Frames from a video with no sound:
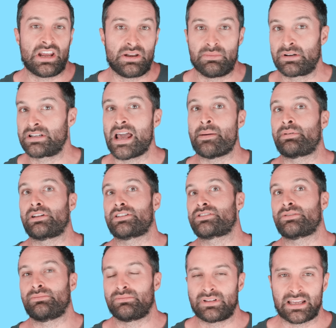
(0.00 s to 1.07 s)
in
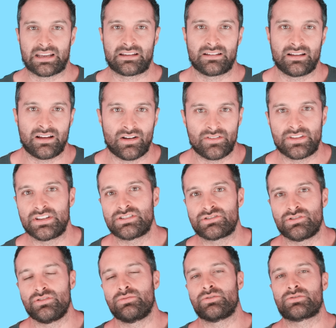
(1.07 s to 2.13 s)
metabolism like all these
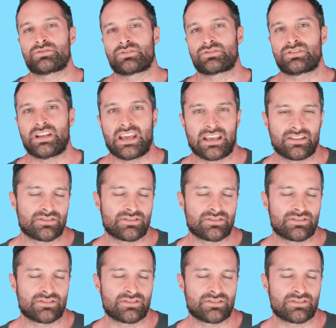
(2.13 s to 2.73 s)
gurus are saying.